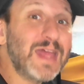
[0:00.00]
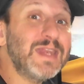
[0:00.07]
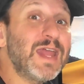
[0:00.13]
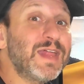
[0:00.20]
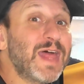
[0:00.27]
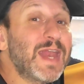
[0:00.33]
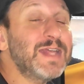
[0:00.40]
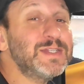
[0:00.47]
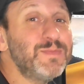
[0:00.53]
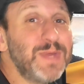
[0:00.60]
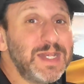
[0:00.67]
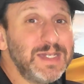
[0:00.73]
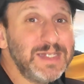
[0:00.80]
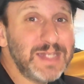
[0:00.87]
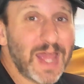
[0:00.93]
Now that has a
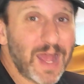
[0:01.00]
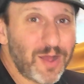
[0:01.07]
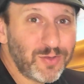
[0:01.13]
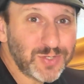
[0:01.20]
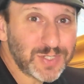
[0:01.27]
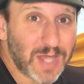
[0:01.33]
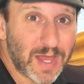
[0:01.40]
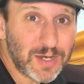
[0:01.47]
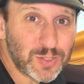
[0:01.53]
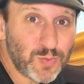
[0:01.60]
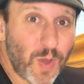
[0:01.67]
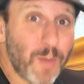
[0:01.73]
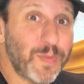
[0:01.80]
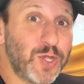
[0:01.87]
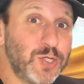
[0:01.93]
big downside as
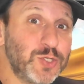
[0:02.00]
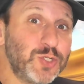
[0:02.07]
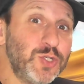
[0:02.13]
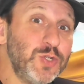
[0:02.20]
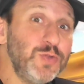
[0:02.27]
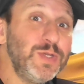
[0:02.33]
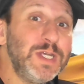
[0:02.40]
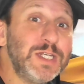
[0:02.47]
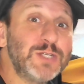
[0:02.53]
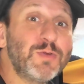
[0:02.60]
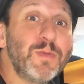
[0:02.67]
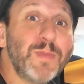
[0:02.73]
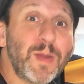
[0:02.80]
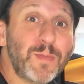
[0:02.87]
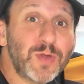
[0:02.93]
well because you need to
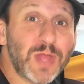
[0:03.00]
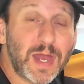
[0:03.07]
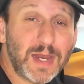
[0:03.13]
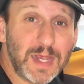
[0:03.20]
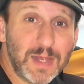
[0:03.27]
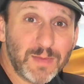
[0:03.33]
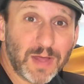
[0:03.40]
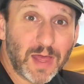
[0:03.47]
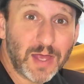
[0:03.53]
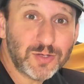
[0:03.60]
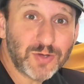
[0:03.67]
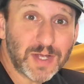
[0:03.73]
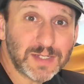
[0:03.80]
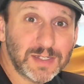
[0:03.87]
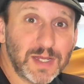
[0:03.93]
remember that email
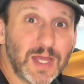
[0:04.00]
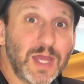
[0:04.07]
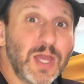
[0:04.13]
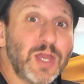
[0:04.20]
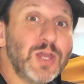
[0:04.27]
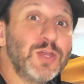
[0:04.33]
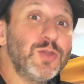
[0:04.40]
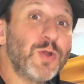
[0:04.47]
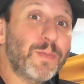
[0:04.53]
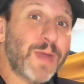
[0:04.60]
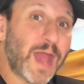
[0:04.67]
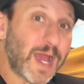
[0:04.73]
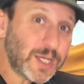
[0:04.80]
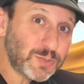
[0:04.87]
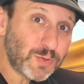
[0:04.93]
address your
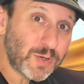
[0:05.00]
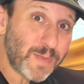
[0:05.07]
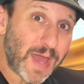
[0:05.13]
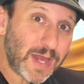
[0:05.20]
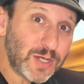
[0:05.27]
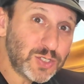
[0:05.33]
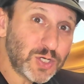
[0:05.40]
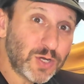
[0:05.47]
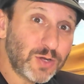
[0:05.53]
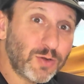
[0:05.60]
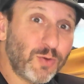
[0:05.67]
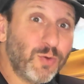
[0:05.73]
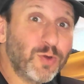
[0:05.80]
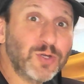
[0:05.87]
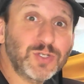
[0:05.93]
password manager
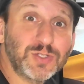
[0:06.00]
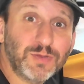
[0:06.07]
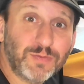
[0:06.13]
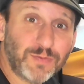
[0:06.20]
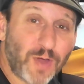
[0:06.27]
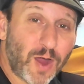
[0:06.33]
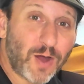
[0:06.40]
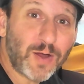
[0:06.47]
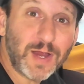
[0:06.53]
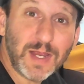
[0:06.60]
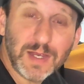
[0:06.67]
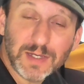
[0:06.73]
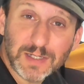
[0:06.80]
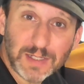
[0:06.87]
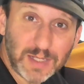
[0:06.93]
or
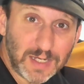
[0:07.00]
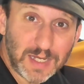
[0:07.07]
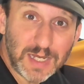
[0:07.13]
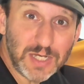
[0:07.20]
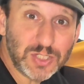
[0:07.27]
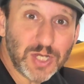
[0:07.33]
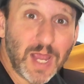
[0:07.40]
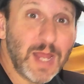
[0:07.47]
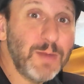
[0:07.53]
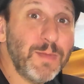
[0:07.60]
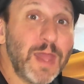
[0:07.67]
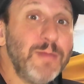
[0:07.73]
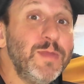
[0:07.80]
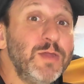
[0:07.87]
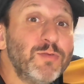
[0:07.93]
Safari and the keychain
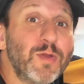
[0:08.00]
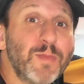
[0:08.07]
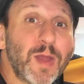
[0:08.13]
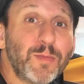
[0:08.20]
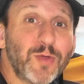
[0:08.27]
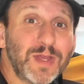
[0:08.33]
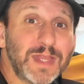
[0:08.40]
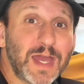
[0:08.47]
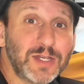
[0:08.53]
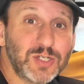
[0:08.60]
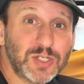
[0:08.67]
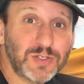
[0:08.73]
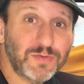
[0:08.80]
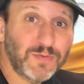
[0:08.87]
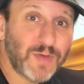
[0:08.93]
may be remembering that
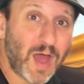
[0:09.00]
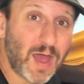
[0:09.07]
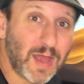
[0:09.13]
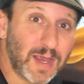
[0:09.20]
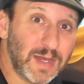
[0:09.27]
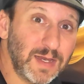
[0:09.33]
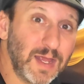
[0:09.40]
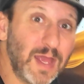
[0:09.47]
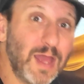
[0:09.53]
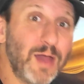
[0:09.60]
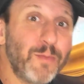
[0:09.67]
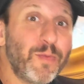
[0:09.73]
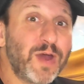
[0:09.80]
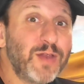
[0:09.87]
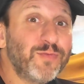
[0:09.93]
just fine.
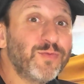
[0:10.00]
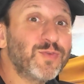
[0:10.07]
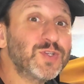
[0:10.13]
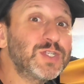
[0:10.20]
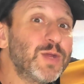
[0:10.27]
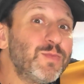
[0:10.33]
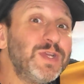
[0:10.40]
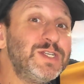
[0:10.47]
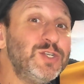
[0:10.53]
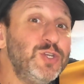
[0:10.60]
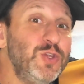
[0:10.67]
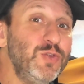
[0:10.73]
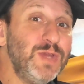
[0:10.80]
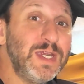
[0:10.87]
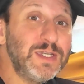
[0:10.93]
But if for some reason
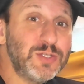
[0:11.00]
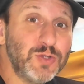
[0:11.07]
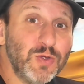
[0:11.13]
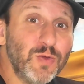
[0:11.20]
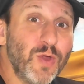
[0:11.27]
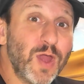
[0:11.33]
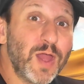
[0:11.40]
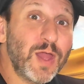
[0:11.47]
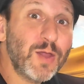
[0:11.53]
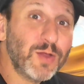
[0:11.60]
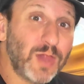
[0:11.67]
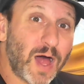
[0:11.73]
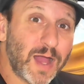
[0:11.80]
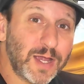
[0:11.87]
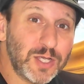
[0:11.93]
you need to
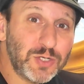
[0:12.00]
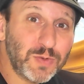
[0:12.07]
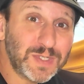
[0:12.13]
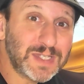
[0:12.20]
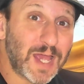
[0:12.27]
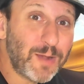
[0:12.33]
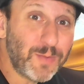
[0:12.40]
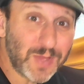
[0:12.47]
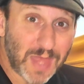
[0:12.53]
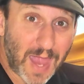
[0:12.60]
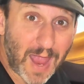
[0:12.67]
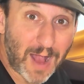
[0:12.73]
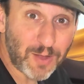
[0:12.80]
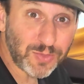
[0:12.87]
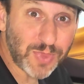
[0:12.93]
log into a site
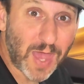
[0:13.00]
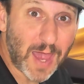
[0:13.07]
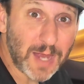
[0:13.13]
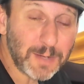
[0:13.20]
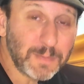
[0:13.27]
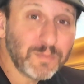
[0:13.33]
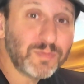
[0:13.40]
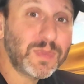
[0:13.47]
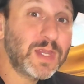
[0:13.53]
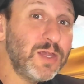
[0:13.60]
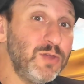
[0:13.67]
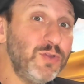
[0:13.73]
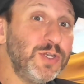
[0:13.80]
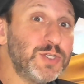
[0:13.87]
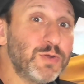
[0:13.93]
without that,
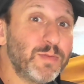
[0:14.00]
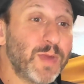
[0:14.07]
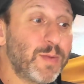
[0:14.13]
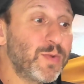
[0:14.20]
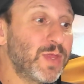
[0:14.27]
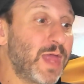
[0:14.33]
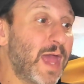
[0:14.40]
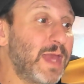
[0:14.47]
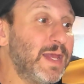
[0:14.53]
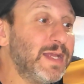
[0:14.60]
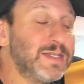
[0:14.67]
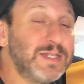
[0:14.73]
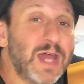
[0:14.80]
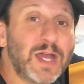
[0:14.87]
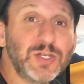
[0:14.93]
you need to remember that
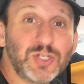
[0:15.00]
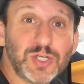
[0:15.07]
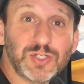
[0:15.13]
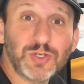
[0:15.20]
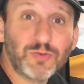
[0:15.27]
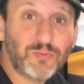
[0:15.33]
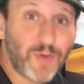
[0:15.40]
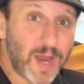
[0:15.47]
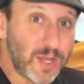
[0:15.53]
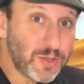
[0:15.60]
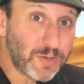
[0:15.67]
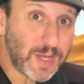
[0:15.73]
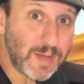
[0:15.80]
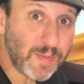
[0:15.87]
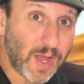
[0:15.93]
it's not just your
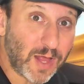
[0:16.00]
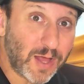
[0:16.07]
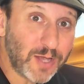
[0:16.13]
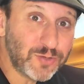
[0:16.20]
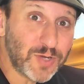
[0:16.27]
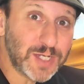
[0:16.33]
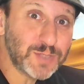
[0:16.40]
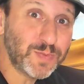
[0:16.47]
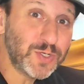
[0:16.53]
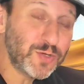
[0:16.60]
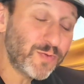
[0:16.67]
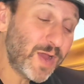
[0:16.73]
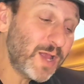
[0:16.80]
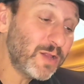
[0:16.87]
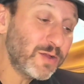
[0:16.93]
regular email address, but
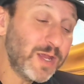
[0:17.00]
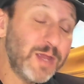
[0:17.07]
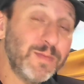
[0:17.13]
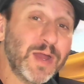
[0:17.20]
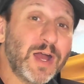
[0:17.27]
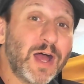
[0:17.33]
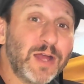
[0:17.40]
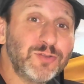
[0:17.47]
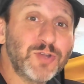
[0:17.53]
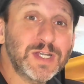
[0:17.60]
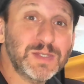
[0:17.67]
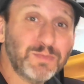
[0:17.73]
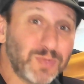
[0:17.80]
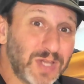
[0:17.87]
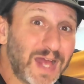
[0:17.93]
your regular email
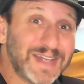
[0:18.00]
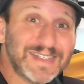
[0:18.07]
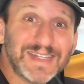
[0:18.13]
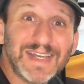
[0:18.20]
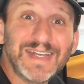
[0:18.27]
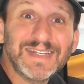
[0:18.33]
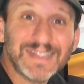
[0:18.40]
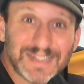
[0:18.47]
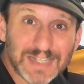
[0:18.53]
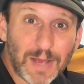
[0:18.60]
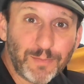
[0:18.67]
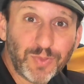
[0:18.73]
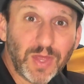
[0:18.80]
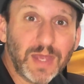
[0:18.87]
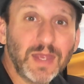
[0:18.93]
address plus
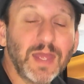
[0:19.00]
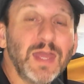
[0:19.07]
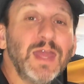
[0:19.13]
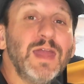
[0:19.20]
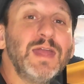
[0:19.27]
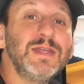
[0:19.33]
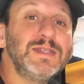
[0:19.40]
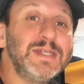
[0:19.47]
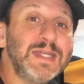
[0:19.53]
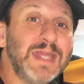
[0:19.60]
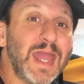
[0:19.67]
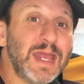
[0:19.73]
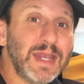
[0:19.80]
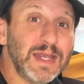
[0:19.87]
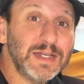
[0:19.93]
something to
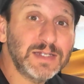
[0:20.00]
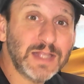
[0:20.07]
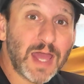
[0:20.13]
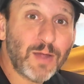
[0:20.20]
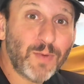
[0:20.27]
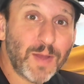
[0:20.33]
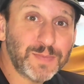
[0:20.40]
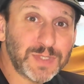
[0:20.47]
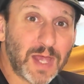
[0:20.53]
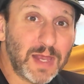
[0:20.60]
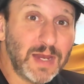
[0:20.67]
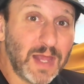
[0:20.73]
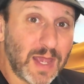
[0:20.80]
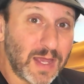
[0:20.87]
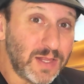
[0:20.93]
get into that
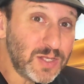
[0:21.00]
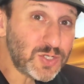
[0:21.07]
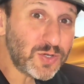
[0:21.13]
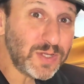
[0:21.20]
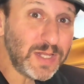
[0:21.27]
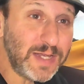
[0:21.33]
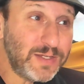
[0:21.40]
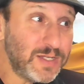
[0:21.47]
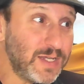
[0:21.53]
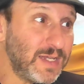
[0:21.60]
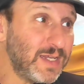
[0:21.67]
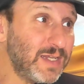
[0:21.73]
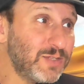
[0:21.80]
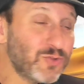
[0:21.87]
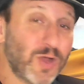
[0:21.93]
website. And this could lead to
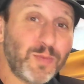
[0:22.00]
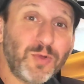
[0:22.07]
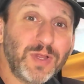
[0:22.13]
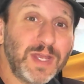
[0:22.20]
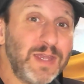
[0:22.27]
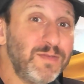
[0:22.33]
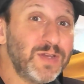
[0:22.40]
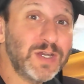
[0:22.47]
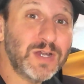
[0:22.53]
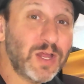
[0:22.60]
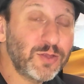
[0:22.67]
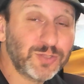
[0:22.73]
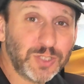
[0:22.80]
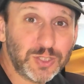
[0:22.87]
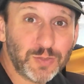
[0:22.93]
trouble even in
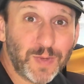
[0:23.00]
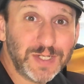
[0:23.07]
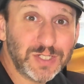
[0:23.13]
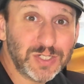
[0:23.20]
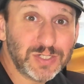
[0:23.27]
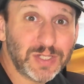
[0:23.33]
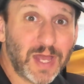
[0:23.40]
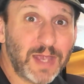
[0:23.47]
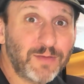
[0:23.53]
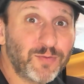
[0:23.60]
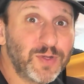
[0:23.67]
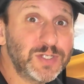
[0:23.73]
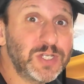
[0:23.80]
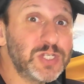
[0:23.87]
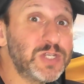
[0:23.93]
other situations, like
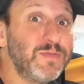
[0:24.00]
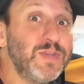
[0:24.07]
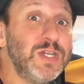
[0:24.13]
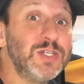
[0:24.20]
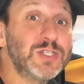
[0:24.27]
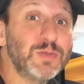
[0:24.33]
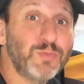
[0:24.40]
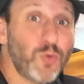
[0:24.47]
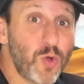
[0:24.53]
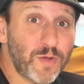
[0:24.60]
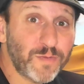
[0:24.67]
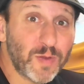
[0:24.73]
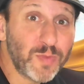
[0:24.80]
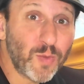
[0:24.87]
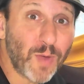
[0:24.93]
for instance, if you need support
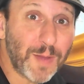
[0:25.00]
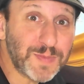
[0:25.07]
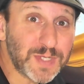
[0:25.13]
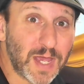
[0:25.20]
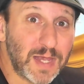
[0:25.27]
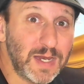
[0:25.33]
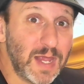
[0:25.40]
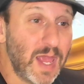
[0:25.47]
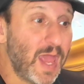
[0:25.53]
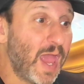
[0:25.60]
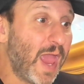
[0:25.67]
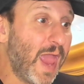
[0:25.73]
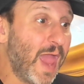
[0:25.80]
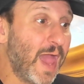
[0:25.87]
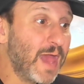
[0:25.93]
from the website
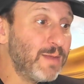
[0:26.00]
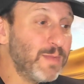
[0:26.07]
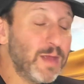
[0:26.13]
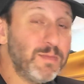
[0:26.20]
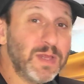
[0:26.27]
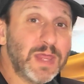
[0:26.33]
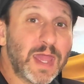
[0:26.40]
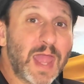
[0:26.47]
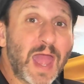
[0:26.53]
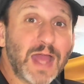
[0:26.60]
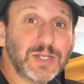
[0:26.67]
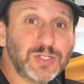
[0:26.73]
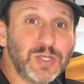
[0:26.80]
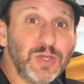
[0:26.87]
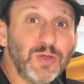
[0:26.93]
and maybe they
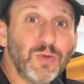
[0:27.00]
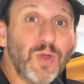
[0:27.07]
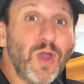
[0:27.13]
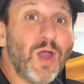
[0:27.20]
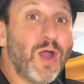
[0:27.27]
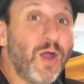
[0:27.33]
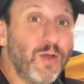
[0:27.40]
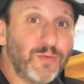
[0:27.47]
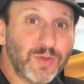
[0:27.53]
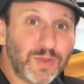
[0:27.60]
ask you over